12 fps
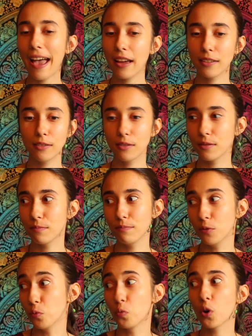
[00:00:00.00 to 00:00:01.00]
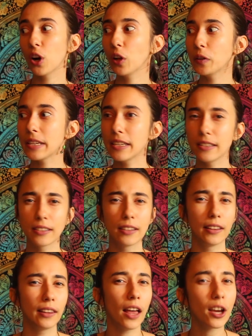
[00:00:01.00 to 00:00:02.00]
and the world
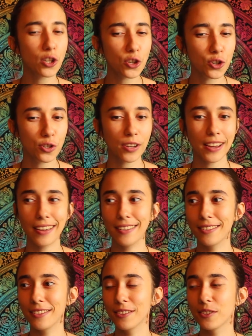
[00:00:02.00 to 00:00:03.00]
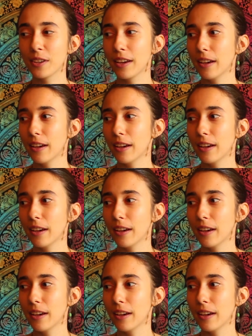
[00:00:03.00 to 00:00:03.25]
is lush and